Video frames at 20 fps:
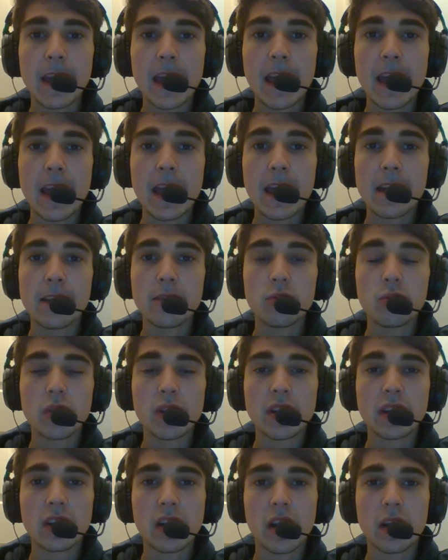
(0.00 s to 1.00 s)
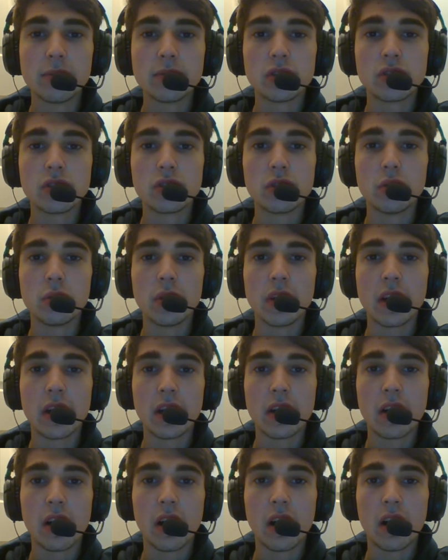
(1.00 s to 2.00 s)
And when it comes to
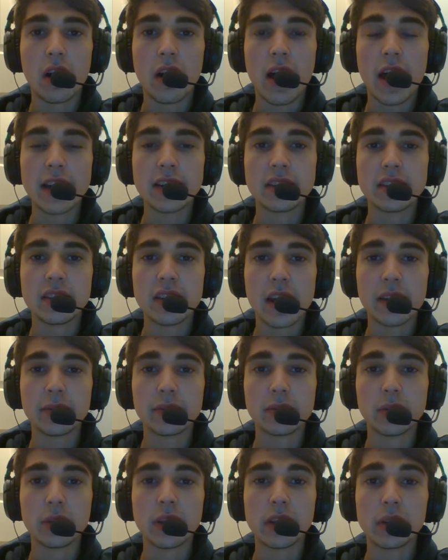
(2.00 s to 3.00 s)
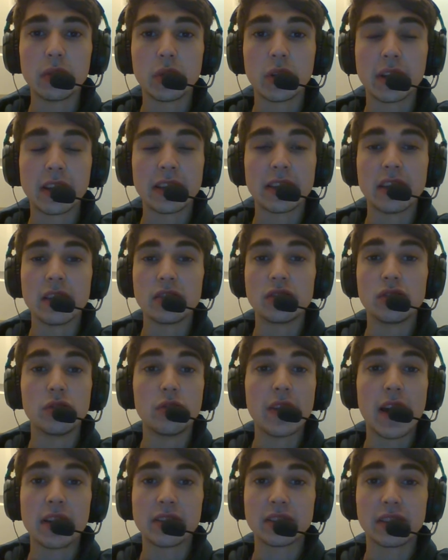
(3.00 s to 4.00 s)
it all, I definitely look at the
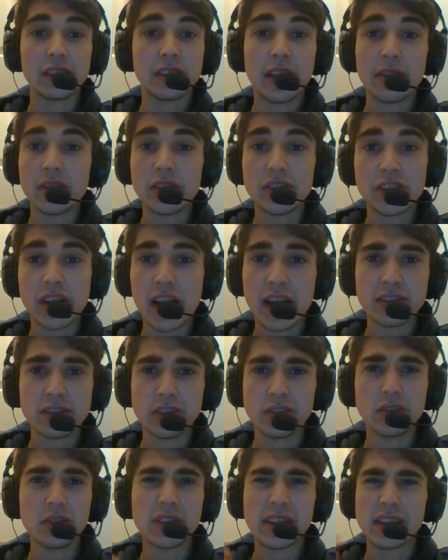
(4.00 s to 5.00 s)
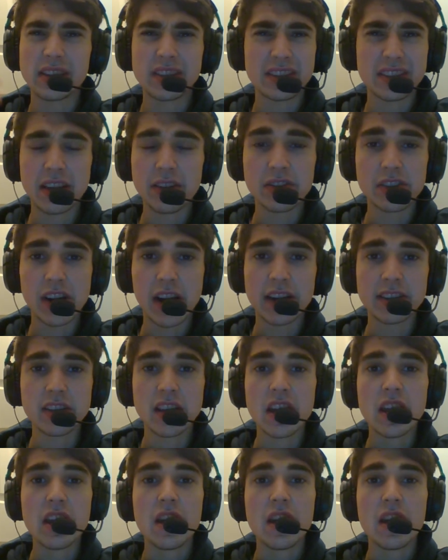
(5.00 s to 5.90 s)
2011 Giants and 2007 Giants.